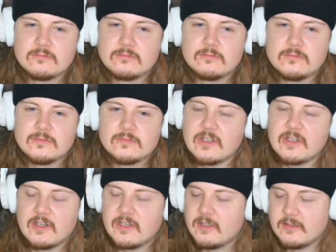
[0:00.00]

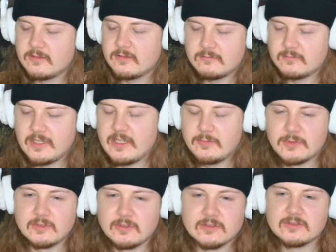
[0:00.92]
Yeah, April
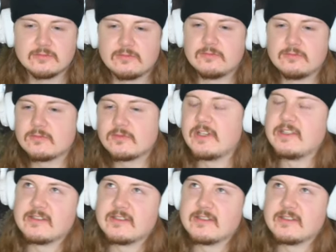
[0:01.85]
is crazy.